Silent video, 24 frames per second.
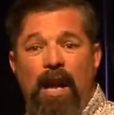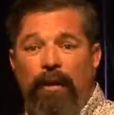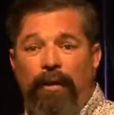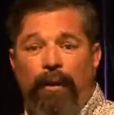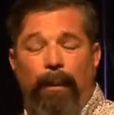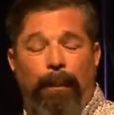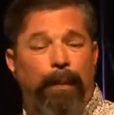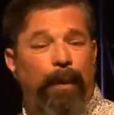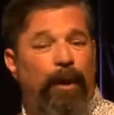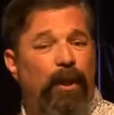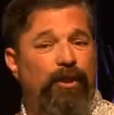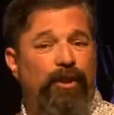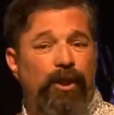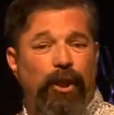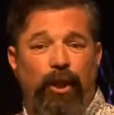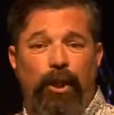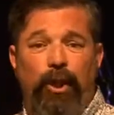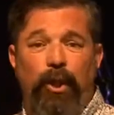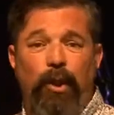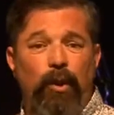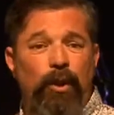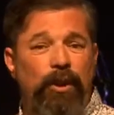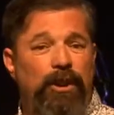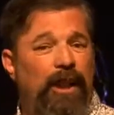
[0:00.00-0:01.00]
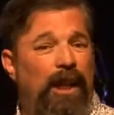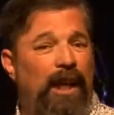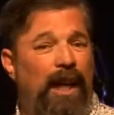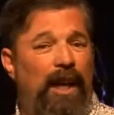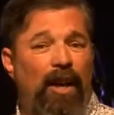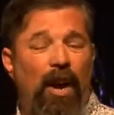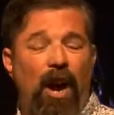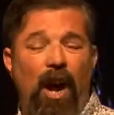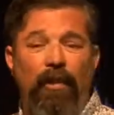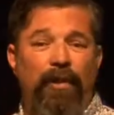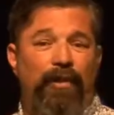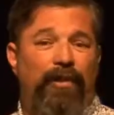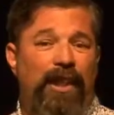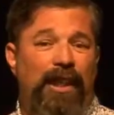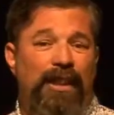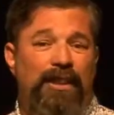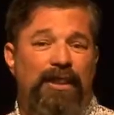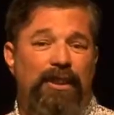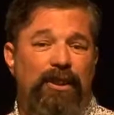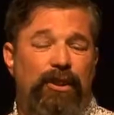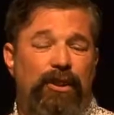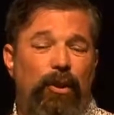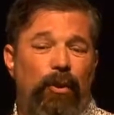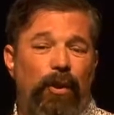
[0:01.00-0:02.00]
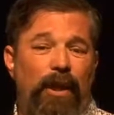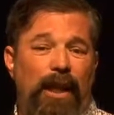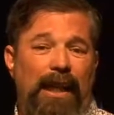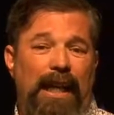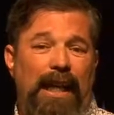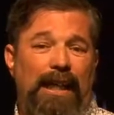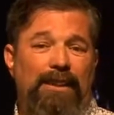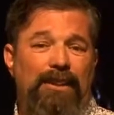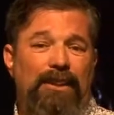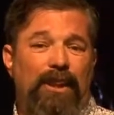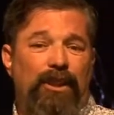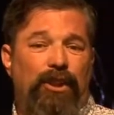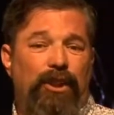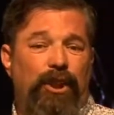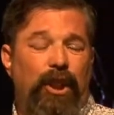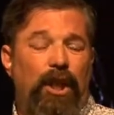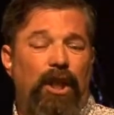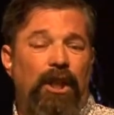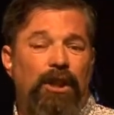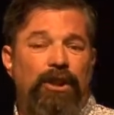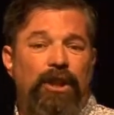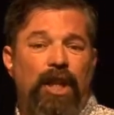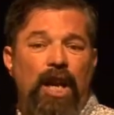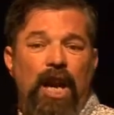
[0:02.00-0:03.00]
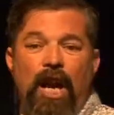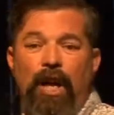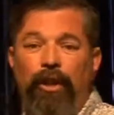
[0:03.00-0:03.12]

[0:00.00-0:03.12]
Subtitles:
the persecution and all the things he's doing against the church